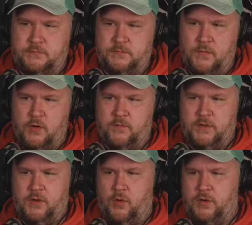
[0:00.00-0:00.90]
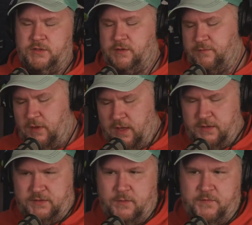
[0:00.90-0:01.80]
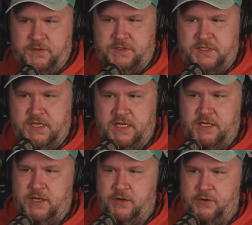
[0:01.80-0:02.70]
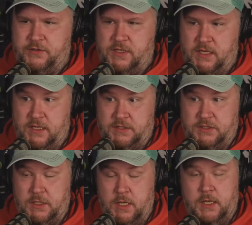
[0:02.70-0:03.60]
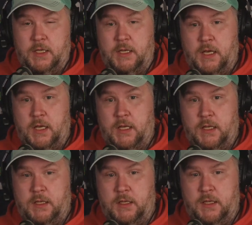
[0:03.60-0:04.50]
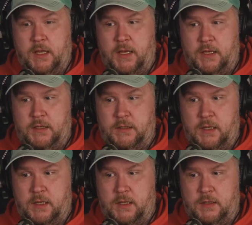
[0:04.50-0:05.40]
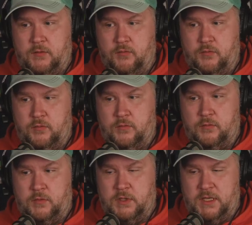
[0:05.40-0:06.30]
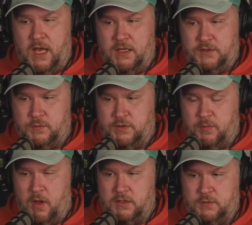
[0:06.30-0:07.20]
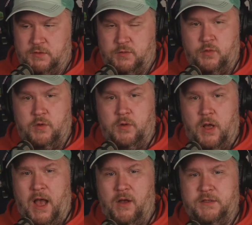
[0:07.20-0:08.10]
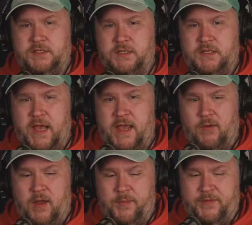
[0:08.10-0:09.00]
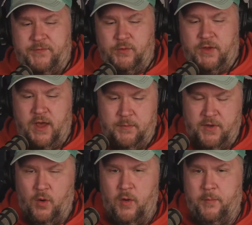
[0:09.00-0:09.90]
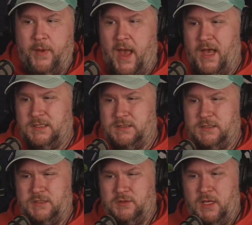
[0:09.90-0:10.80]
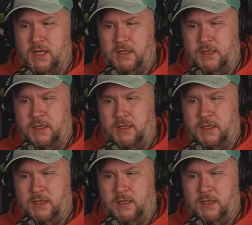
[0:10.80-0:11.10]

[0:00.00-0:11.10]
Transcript: over the course of like some of his teen years, I guess uh, and uh, the guy's response was, "Well, how is it gang rape if you kept going back to like